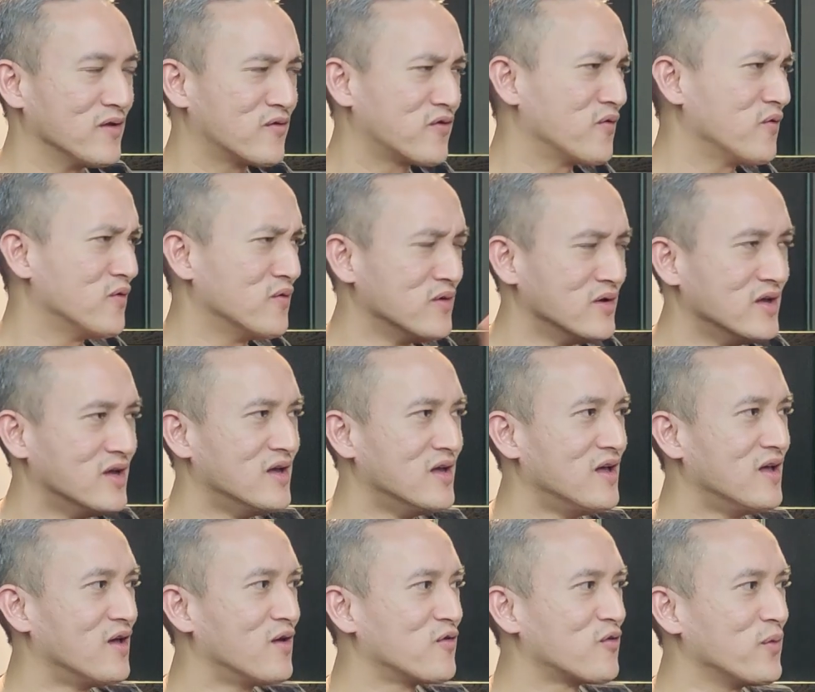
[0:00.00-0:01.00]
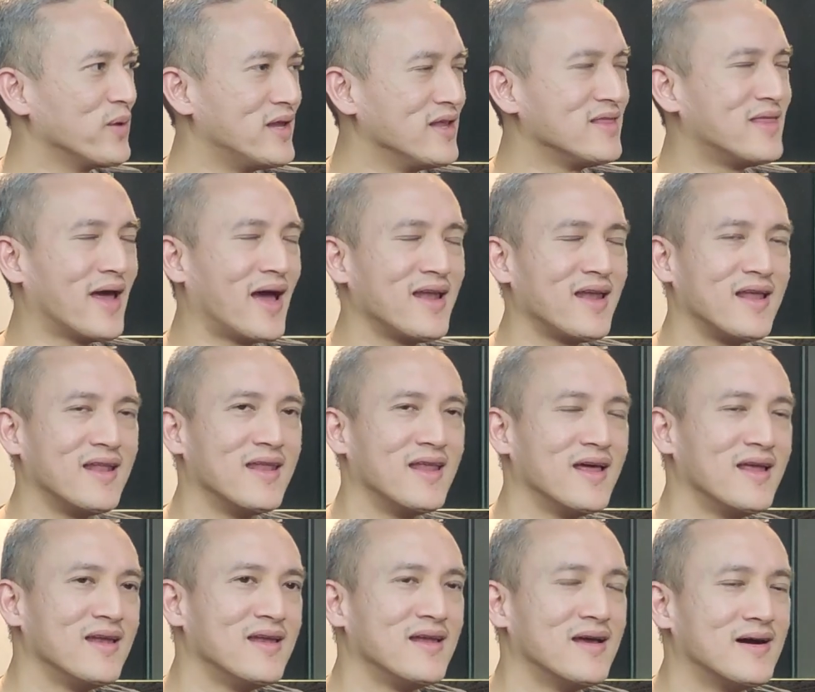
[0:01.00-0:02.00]
So we did that, and
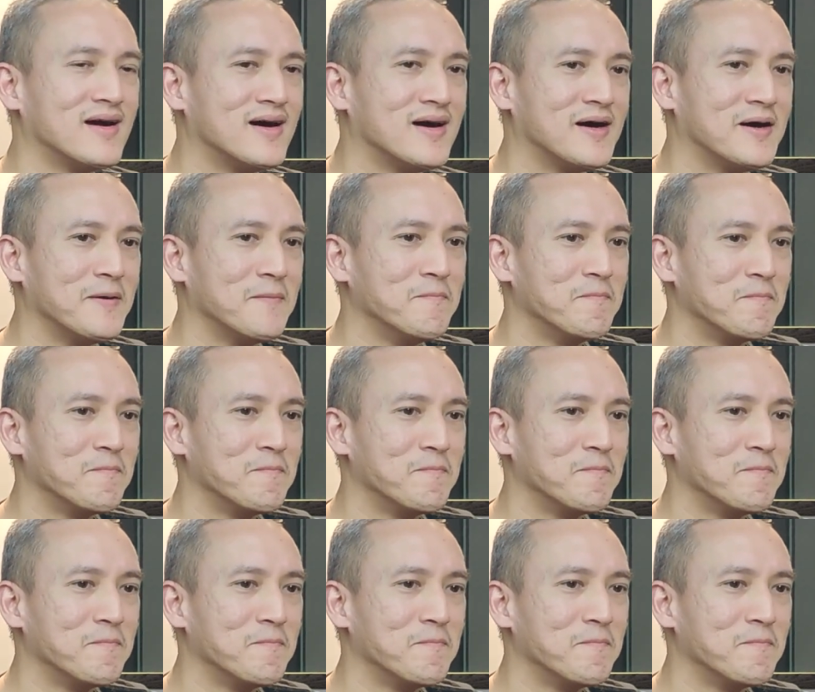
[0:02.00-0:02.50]
then I